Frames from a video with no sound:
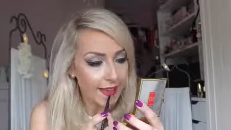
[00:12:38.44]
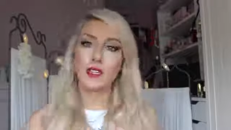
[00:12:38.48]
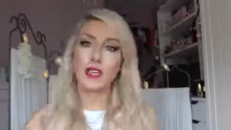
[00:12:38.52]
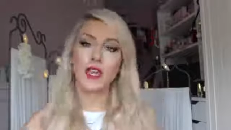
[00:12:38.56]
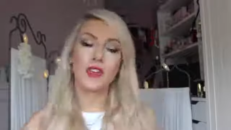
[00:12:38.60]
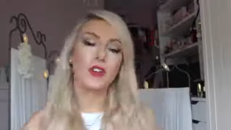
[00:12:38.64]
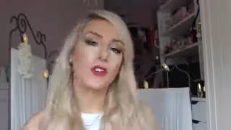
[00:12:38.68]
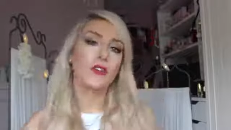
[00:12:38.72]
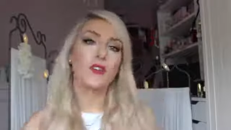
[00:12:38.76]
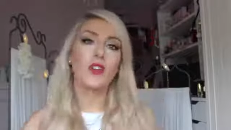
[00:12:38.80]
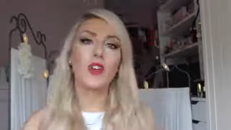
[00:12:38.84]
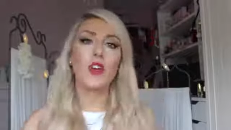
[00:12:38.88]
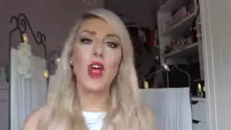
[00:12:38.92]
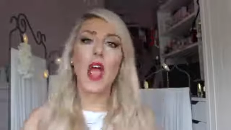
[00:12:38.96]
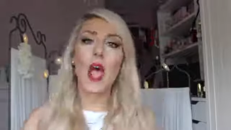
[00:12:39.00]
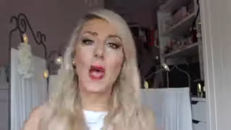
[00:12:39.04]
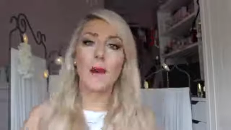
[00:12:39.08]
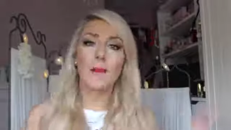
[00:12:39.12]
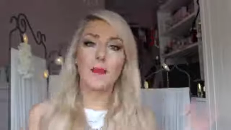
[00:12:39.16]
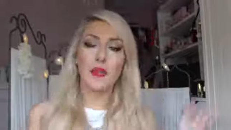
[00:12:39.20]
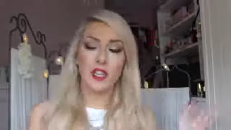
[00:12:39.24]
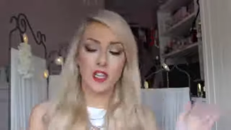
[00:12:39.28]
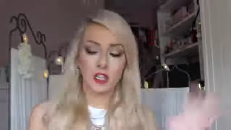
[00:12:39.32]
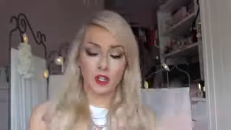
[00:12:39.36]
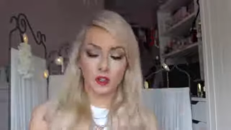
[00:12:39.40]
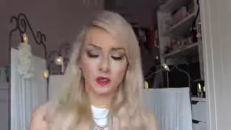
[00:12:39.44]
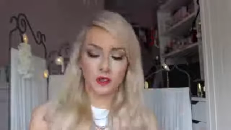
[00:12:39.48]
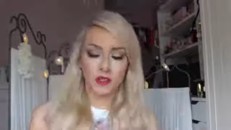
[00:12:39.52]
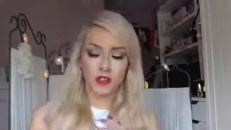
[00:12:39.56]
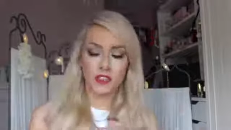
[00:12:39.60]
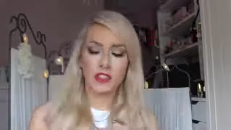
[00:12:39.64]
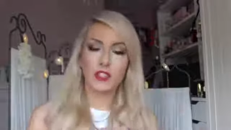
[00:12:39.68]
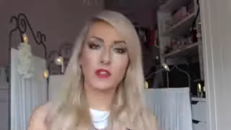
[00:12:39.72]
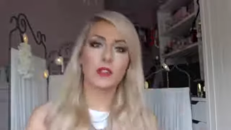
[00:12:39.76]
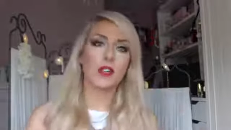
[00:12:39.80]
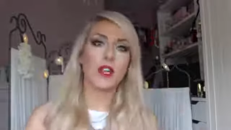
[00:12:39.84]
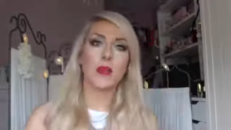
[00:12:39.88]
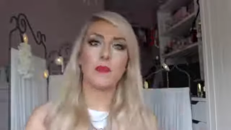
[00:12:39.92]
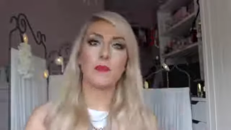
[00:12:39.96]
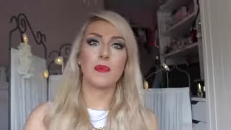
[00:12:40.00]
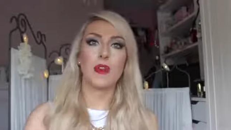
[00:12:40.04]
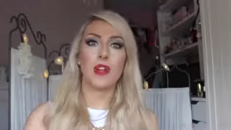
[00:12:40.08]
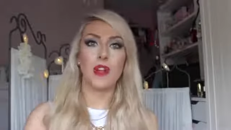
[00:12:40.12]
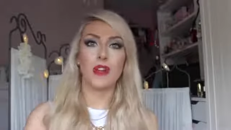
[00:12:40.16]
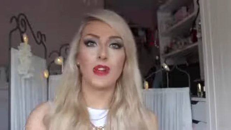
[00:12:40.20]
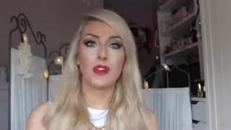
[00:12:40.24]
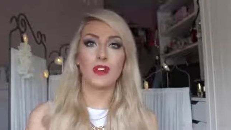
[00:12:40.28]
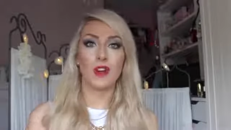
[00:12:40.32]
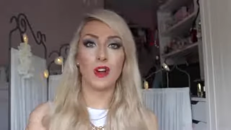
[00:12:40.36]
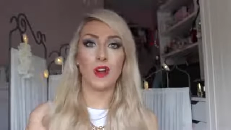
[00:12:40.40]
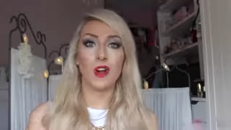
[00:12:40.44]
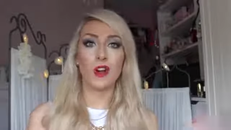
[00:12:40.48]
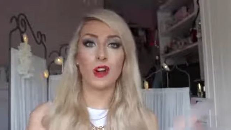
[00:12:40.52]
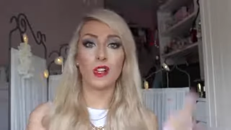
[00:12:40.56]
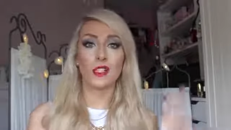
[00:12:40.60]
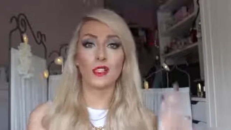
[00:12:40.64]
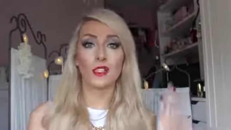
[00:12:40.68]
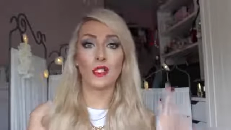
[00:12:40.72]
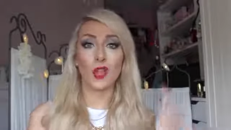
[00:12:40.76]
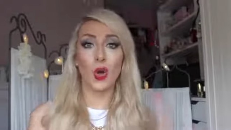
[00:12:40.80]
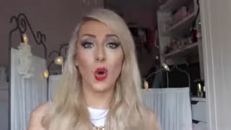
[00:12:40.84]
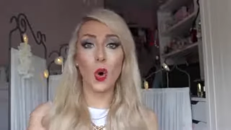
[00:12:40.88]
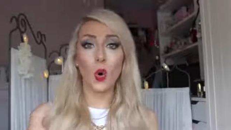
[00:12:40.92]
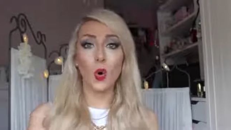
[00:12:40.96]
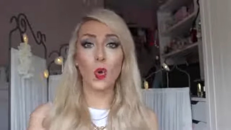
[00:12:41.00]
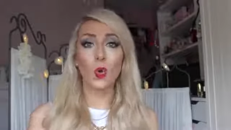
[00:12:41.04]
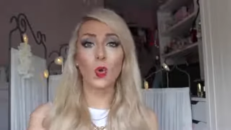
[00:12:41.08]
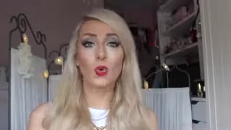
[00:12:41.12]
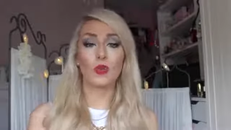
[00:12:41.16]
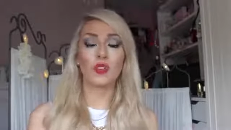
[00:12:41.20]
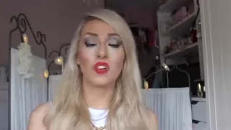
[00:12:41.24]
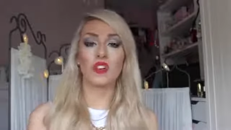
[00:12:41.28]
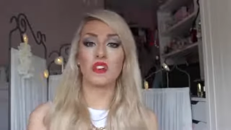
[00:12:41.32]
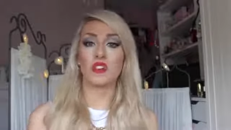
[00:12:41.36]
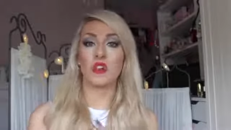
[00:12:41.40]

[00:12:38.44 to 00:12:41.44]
Now, if you're happy enough with their lip liner on its own,